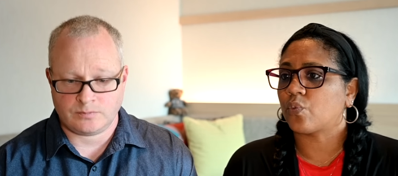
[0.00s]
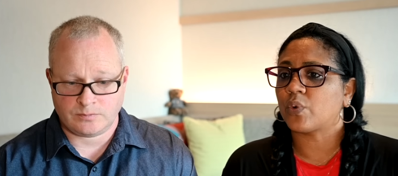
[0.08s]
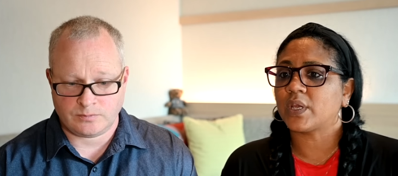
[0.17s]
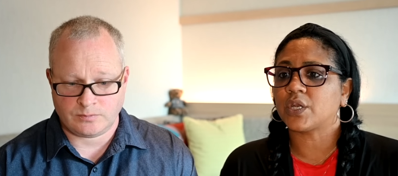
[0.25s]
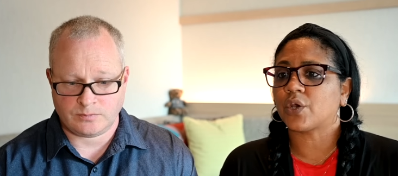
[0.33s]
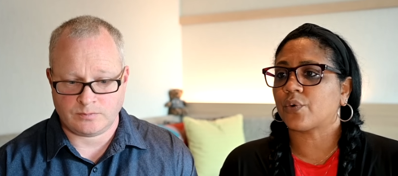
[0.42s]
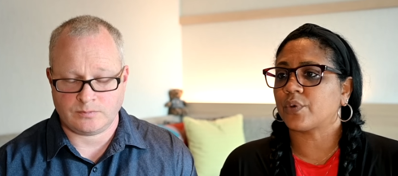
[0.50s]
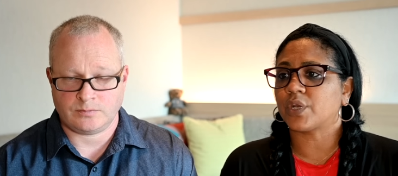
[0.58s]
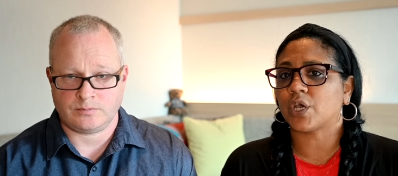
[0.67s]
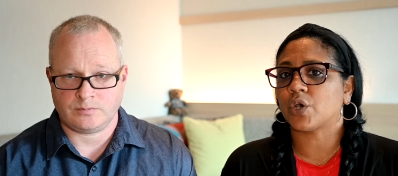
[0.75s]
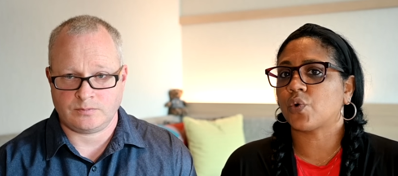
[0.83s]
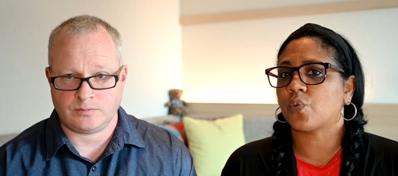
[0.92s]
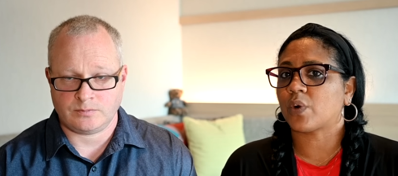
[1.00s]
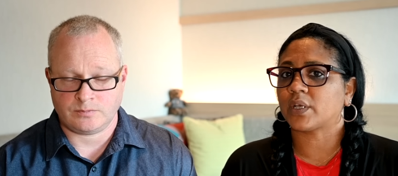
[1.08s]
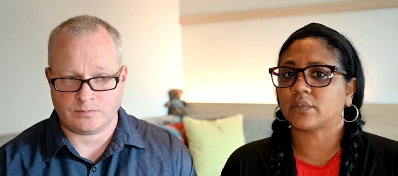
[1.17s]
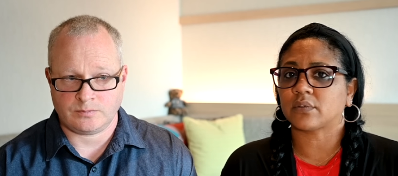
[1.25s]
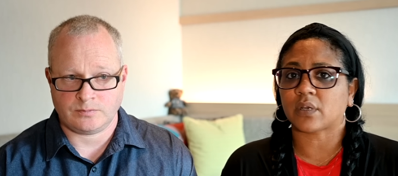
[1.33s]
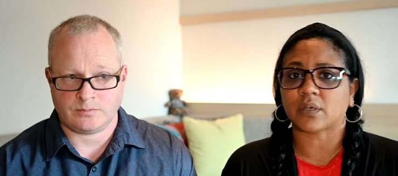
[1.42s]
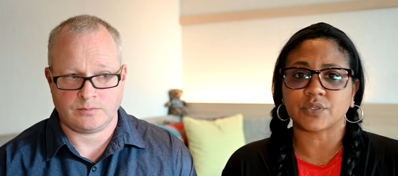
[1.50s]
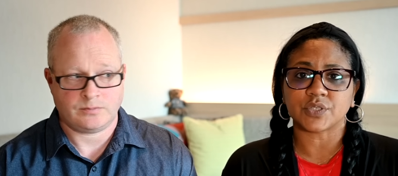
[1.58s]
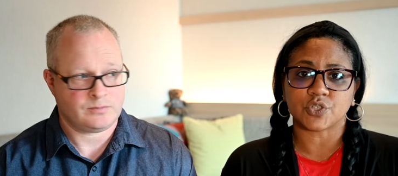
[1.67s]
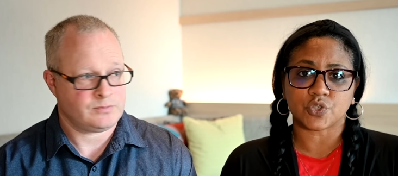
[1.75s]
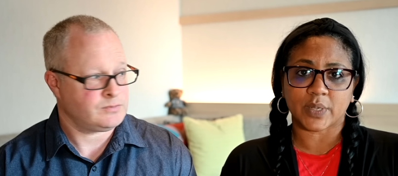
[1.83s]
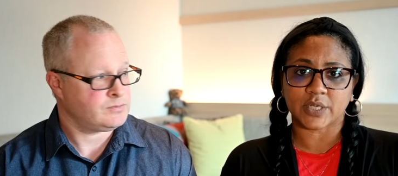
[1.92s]
Speaker 1: we don't know what our
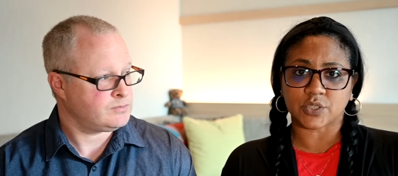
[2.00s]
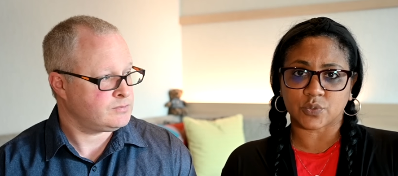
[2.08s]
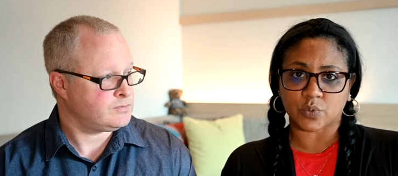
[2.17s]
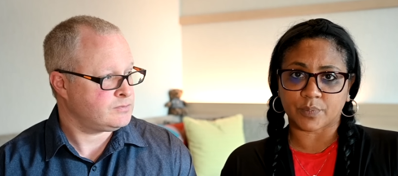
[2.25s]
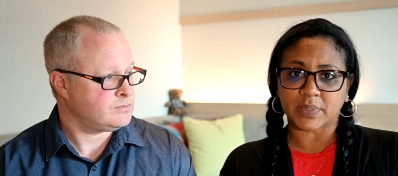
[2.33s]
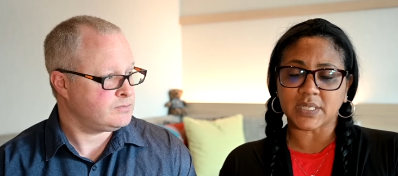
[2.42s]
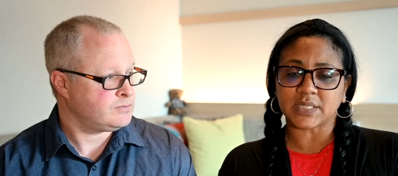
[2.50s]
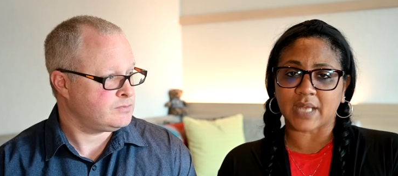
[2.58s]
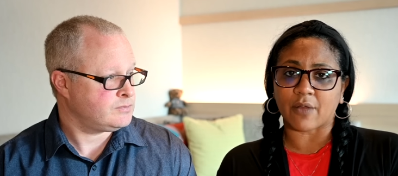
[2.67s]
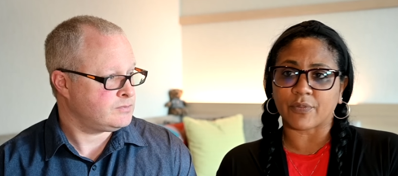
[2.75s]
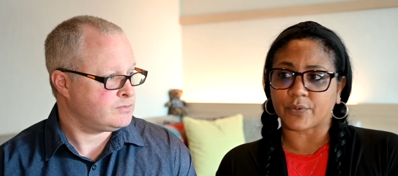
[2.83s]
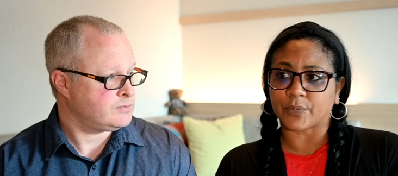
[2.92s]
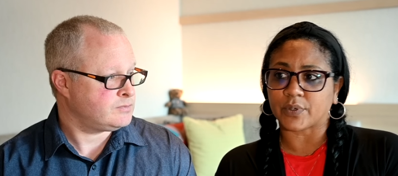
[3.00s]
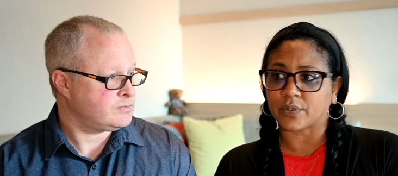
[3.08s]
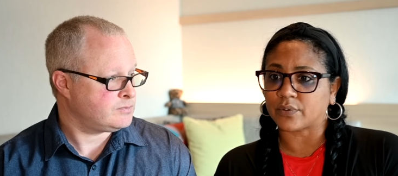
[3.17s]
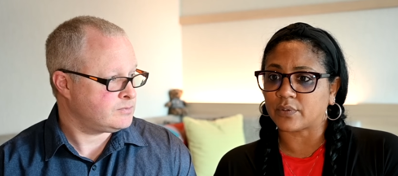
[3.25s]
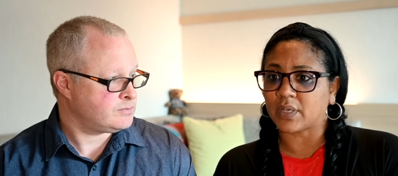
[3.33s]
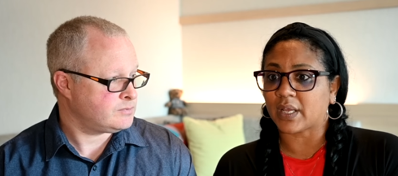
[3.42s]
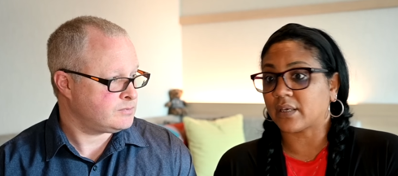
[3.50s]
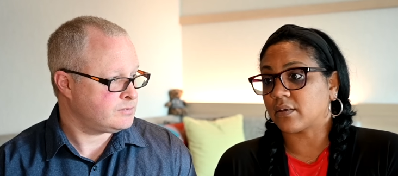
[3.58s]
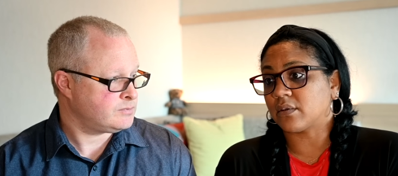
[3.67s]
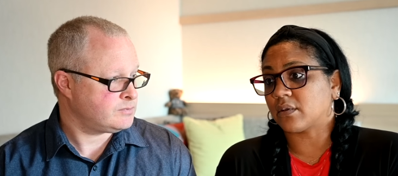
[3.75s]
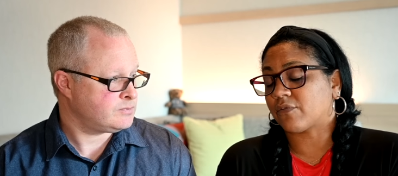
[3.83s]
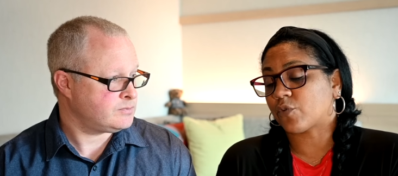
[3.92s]
situation will be down the road.
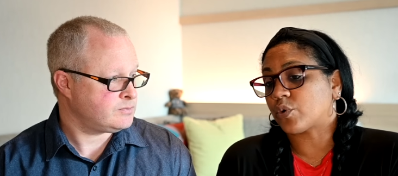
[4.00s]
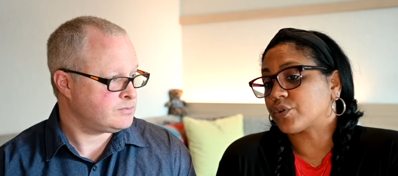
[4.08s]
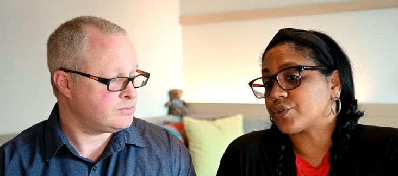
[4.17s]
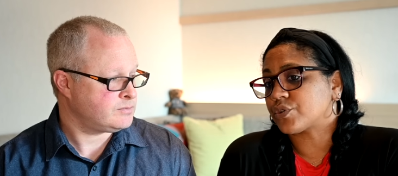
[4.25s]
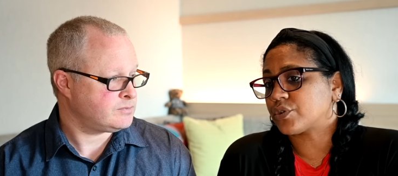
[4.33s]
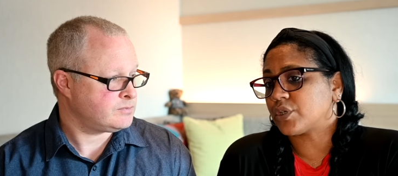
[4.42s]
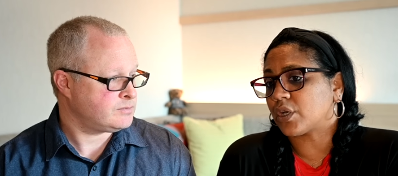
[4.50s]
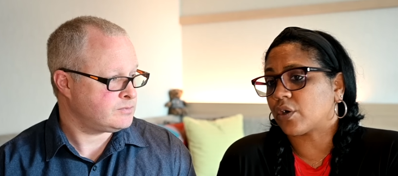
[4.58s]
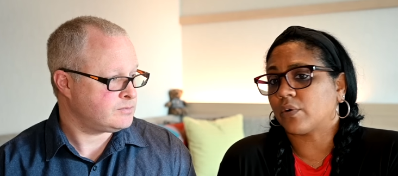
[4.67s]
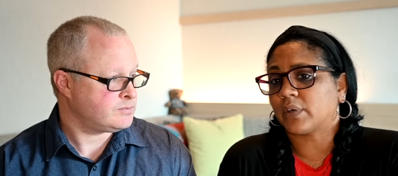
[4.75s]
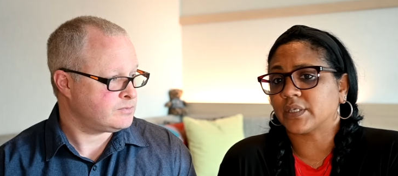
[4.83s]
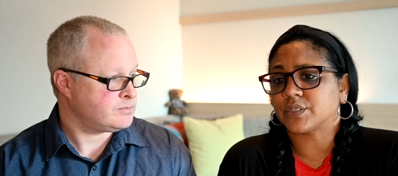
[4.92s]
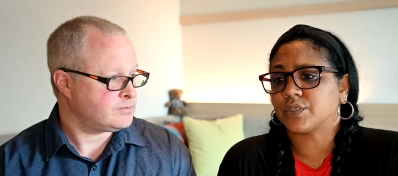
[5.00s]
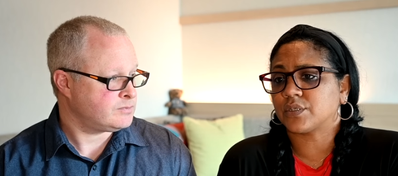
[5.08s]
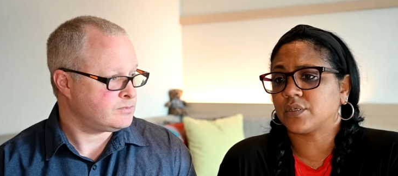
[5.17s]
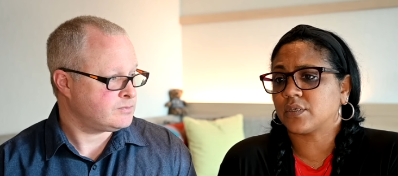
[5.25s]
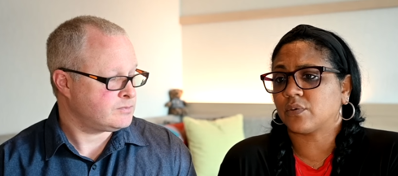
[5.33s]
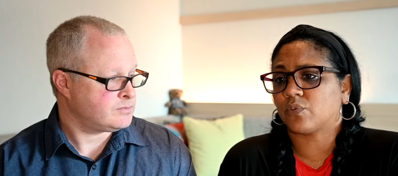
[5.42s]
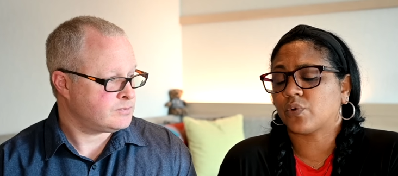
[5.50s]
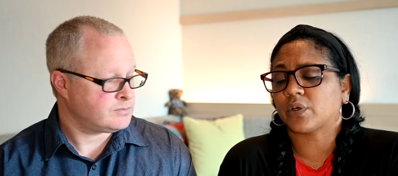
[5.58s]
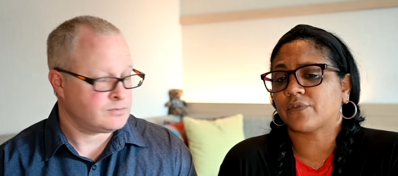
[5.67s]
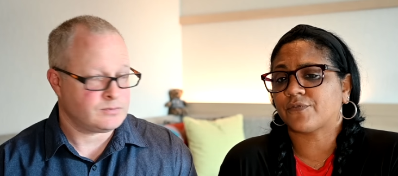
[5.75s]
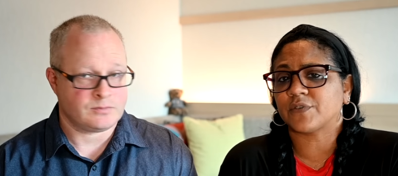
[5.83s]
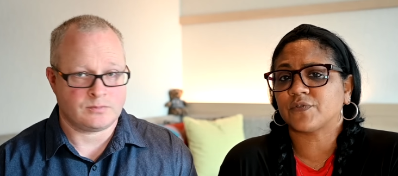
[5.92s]
And of course, you know, as
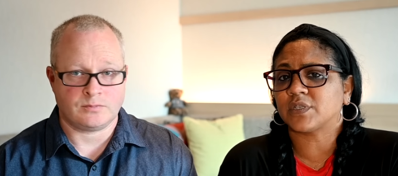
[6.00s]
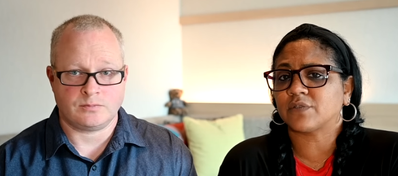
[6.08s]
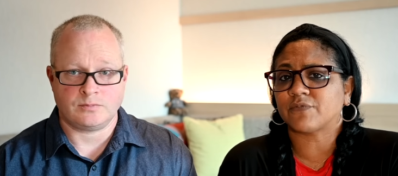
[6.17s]
we're 50